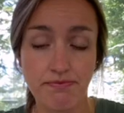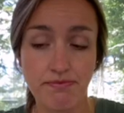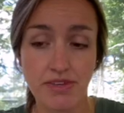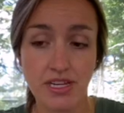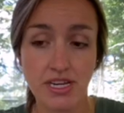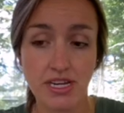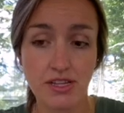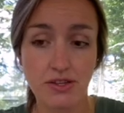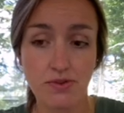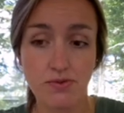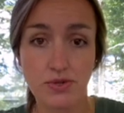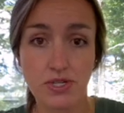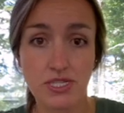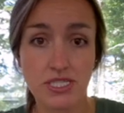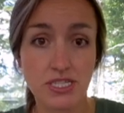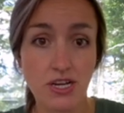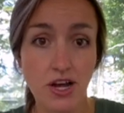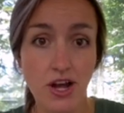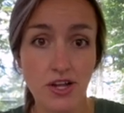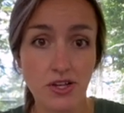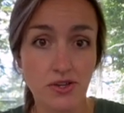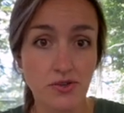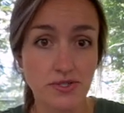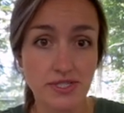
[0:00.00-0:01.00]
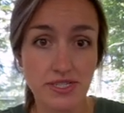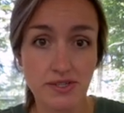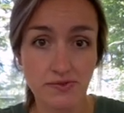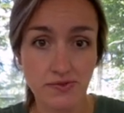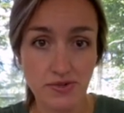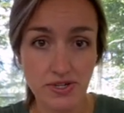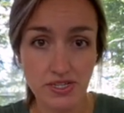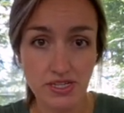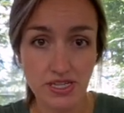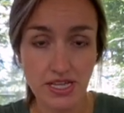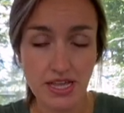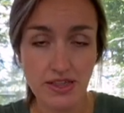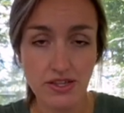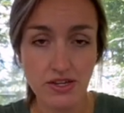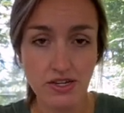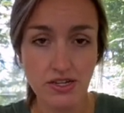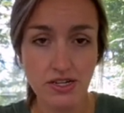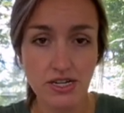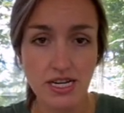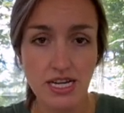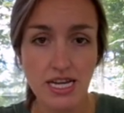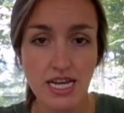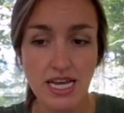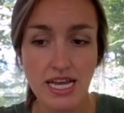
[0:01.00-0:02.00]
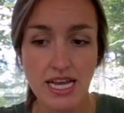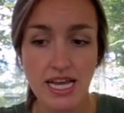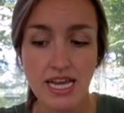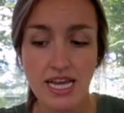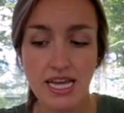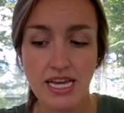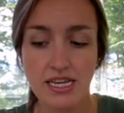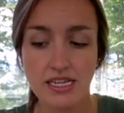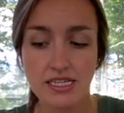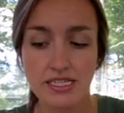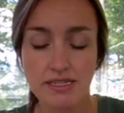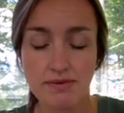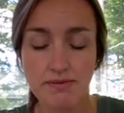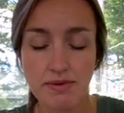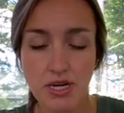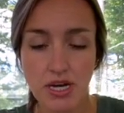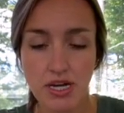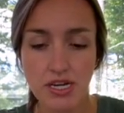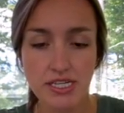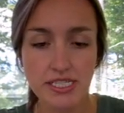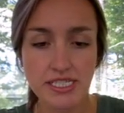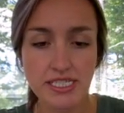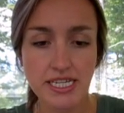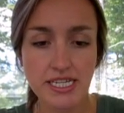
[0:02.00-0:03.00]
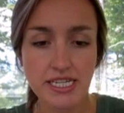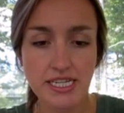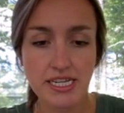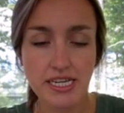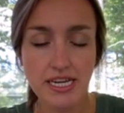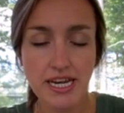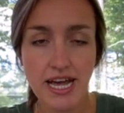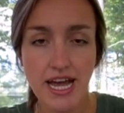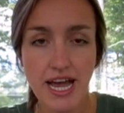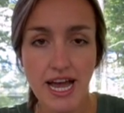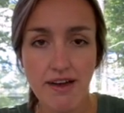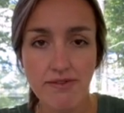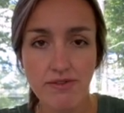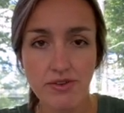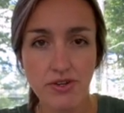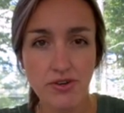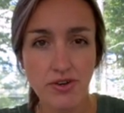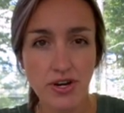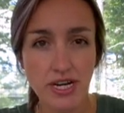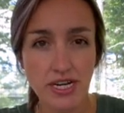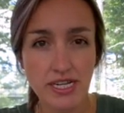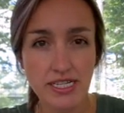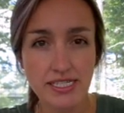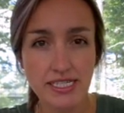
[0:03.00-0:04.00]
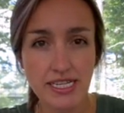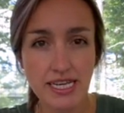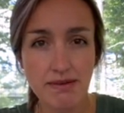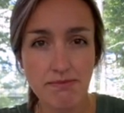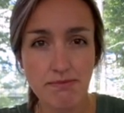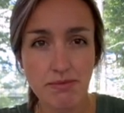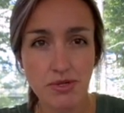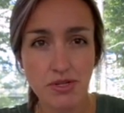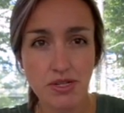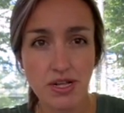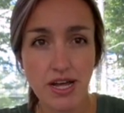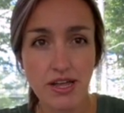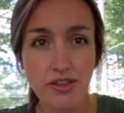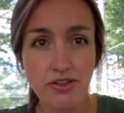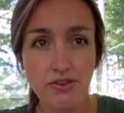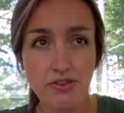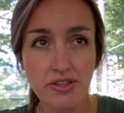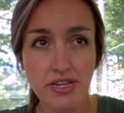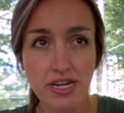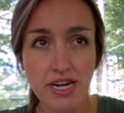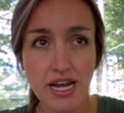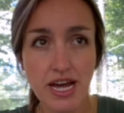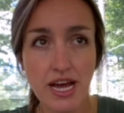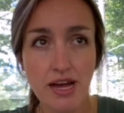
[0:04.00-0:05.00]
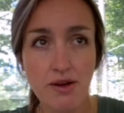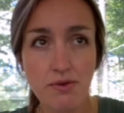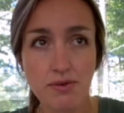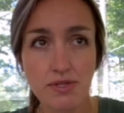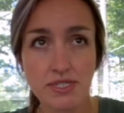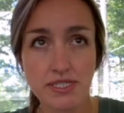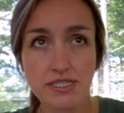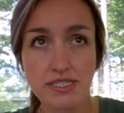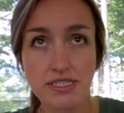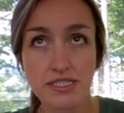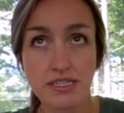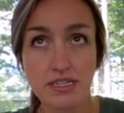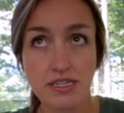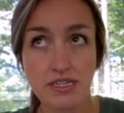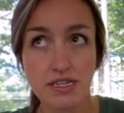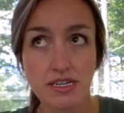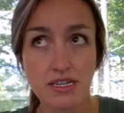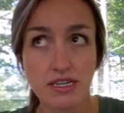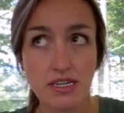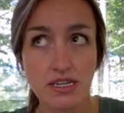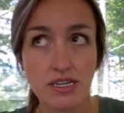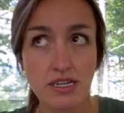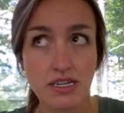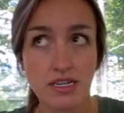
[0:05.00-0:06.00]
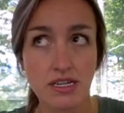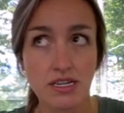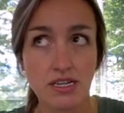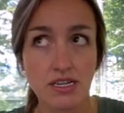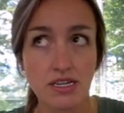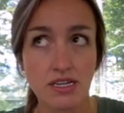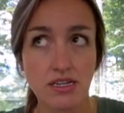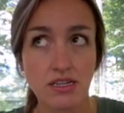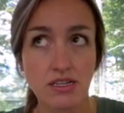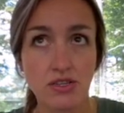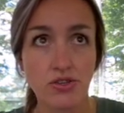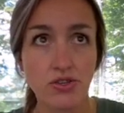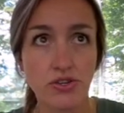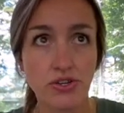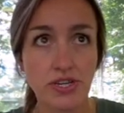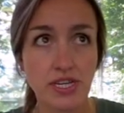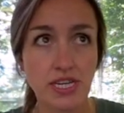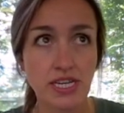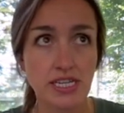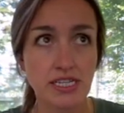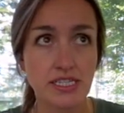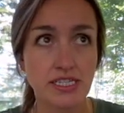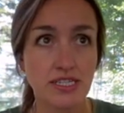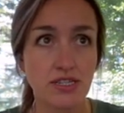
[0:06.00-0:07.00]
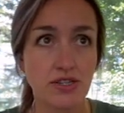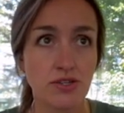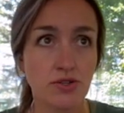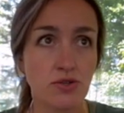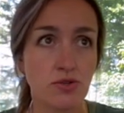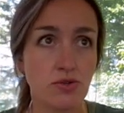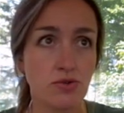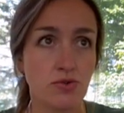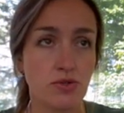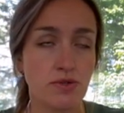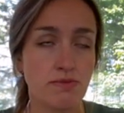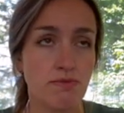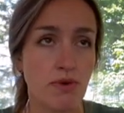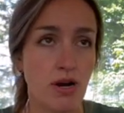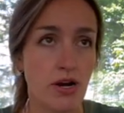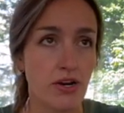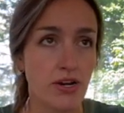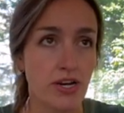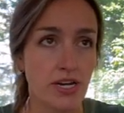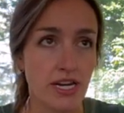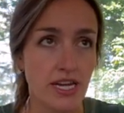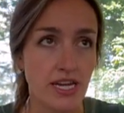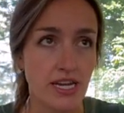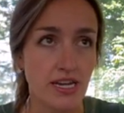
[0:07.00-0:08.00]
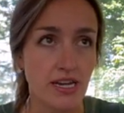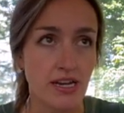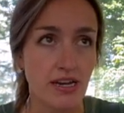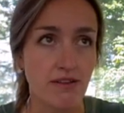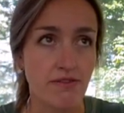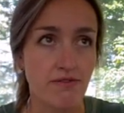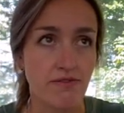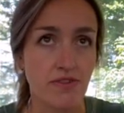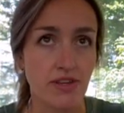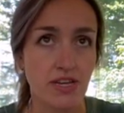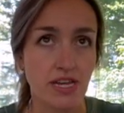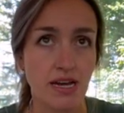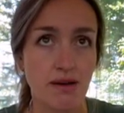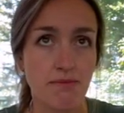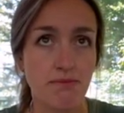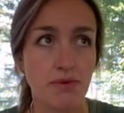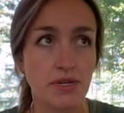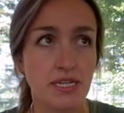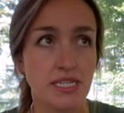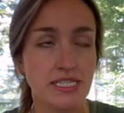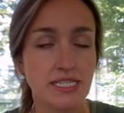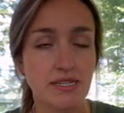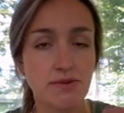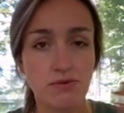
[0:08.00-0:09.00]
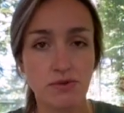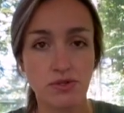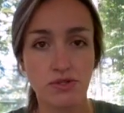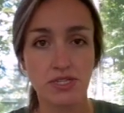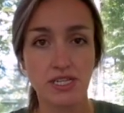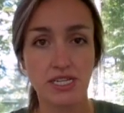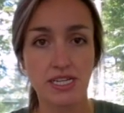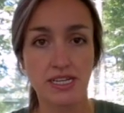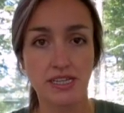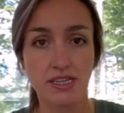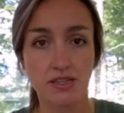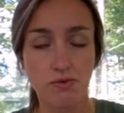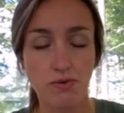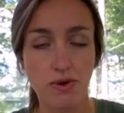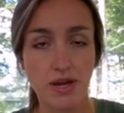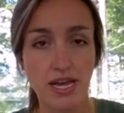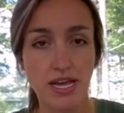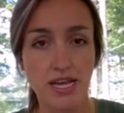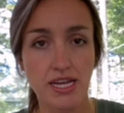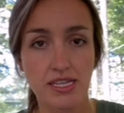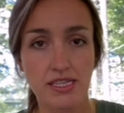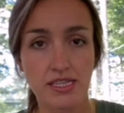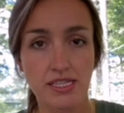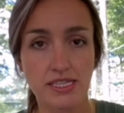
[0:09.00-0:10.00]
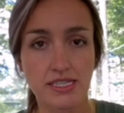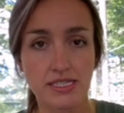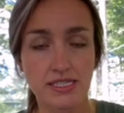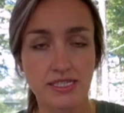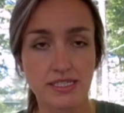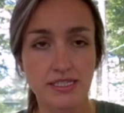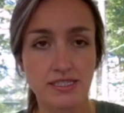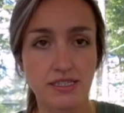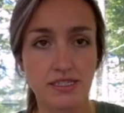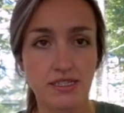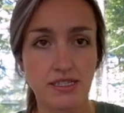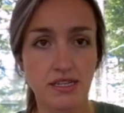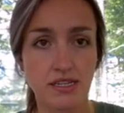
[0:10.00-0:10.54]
other words, not using real leather. And to be honest, I didn't have a great example other than I was looking to the marketing of the companies that were leading the way in these